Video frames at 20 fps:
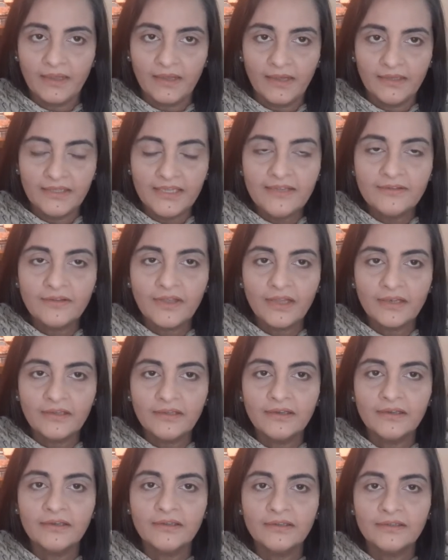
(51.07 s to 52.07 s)
These are
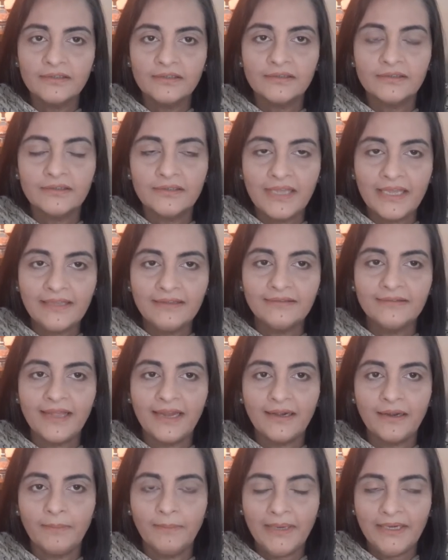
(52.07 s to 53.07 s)
the things
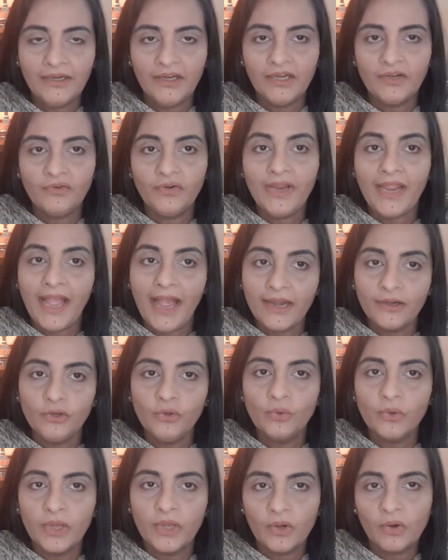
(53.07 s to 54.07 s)
that are mandatory, and
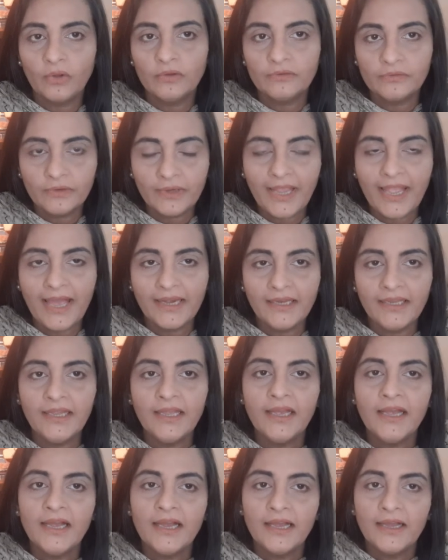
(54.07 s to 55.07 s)
you can also
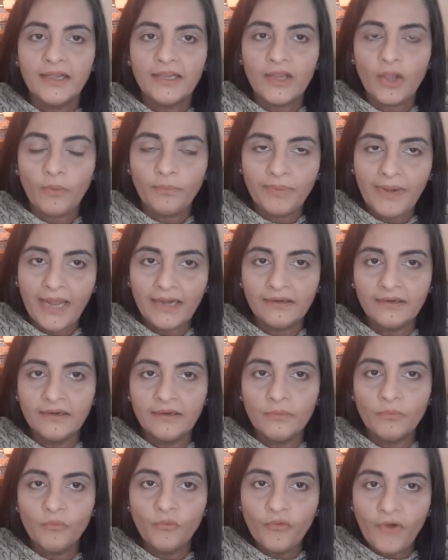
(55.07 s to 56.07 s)
carry your
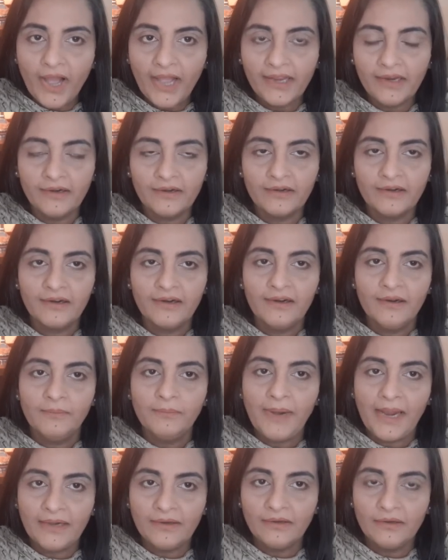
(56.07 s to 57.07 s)
platinum wire
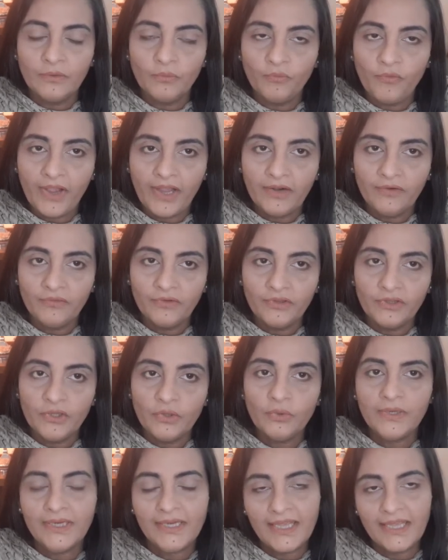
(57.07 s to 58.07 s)
with
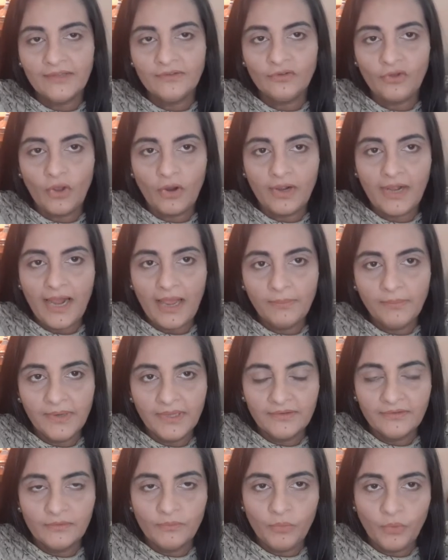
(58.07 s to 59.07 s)
you in case your lab
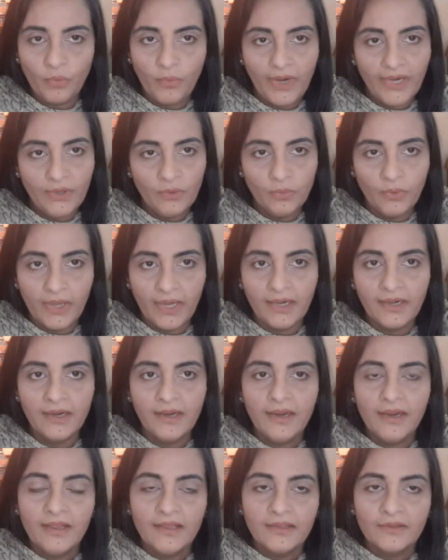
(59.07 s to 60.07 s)
doesn't provide one.
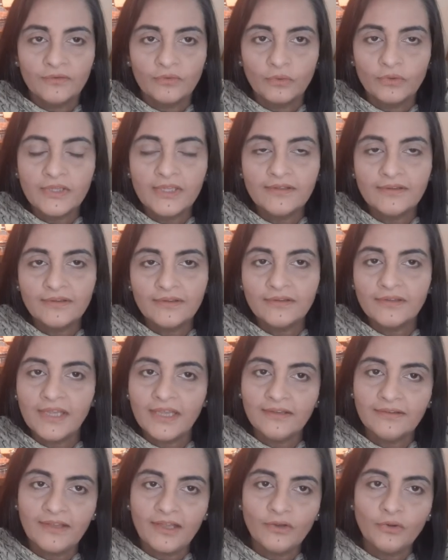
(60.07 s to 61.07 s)
So these are the
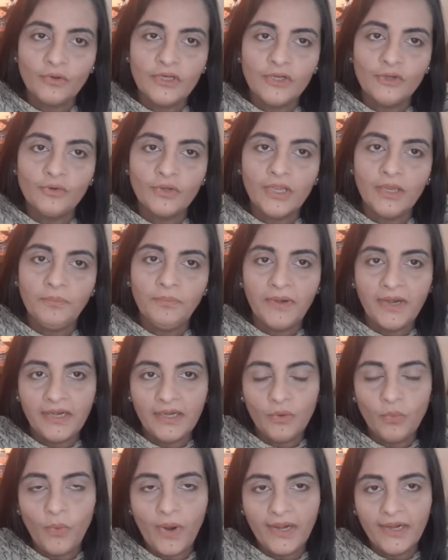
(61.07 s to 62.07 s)
things that you need to keep
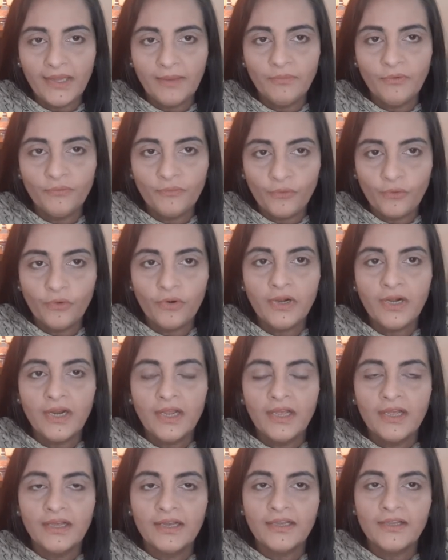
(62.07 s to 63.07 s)
ready one day before
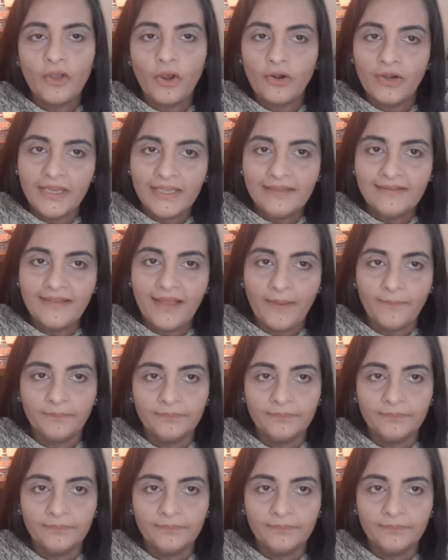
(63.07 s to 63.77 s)
your exam.